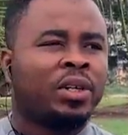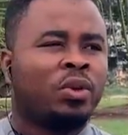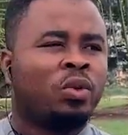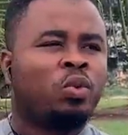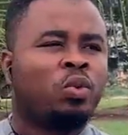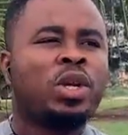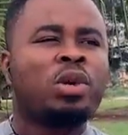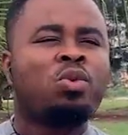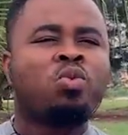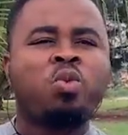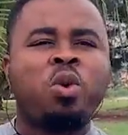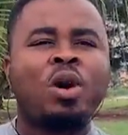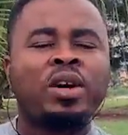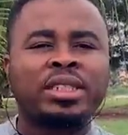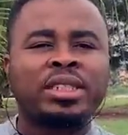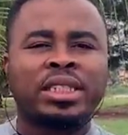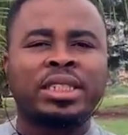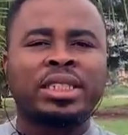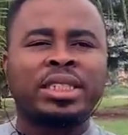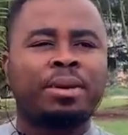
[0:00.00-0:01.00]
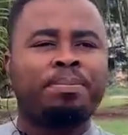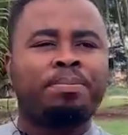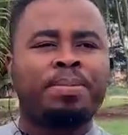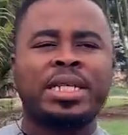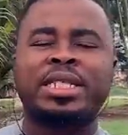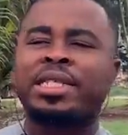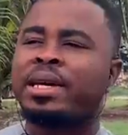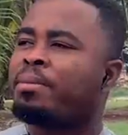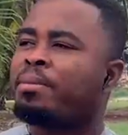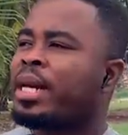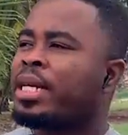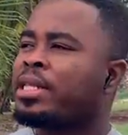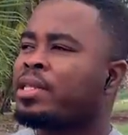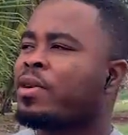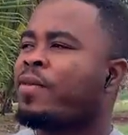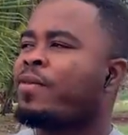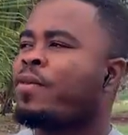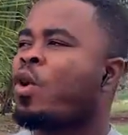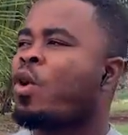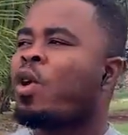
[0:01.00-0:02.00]
we want the betterment
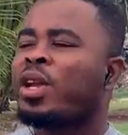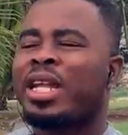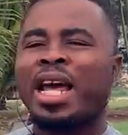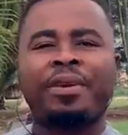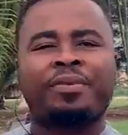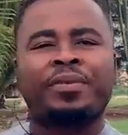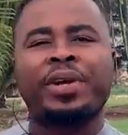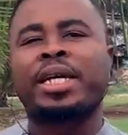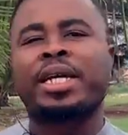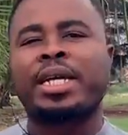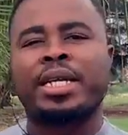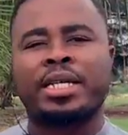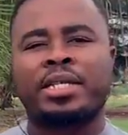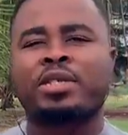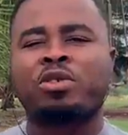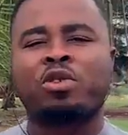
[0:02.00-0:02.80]
of all Africans,